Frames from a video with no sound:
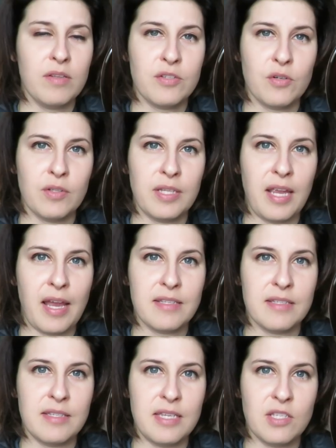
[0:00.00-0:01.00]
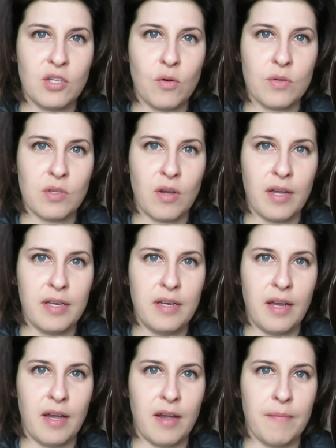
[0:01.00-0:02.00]
certainly as the season goes on,
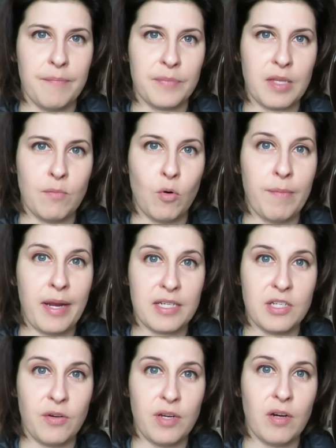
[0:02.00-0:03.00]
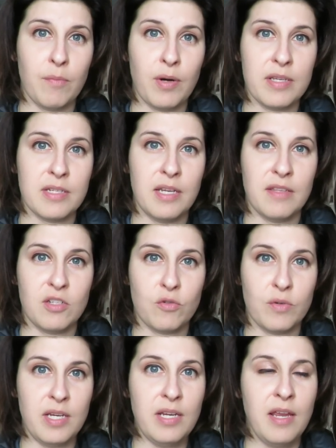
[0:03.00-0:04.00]
um, more bacteria are present in the
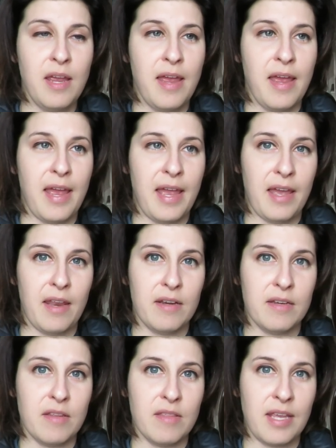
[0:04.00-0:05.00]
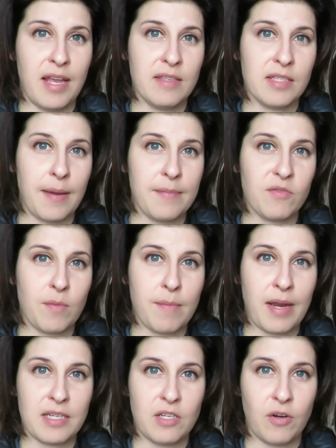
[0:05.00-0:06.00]
tree, and the enzymes from the
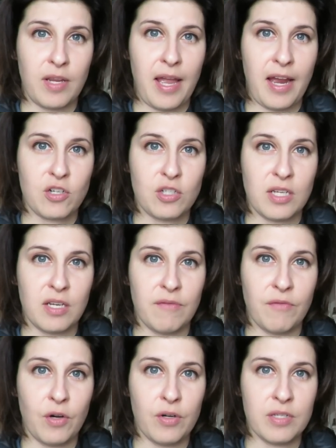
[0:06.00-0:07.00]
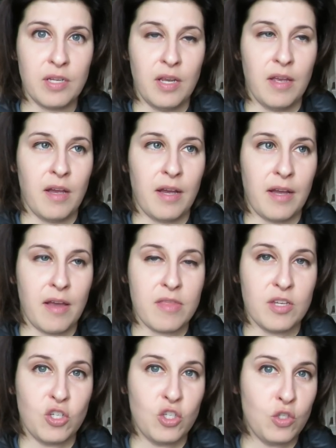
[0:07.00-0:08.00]
bacteria actually convert uh,
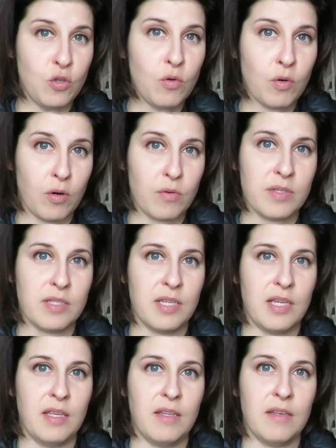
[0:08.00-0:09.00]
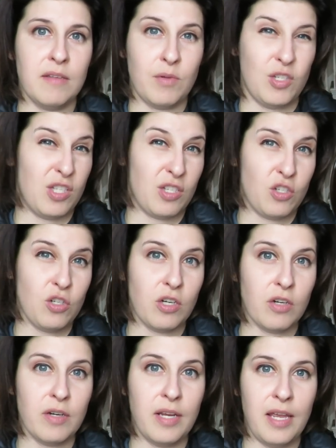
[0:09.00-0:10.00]
the sucrose in, which is a
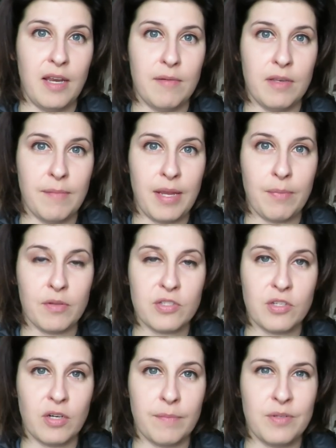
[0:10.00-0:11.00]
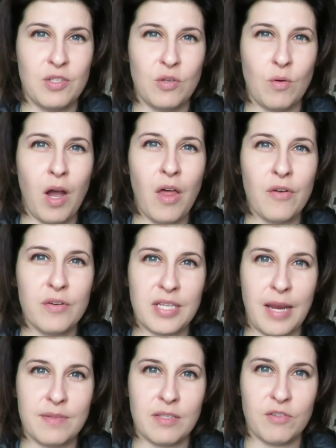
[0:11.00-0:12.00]
sugar in the maple syrup, to other
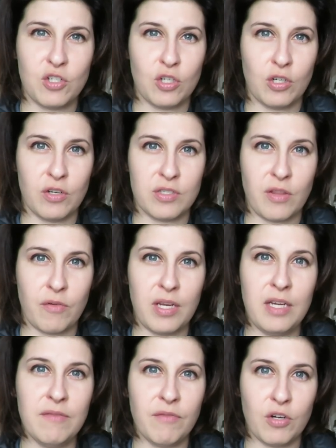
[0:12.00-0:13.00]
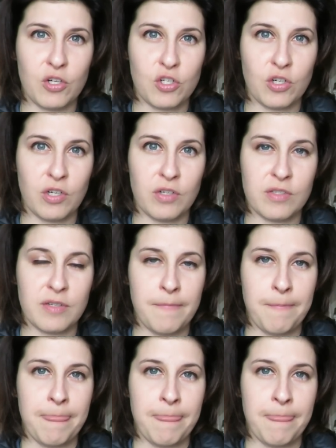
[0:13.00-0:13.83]
types of sugars, other invert sugars.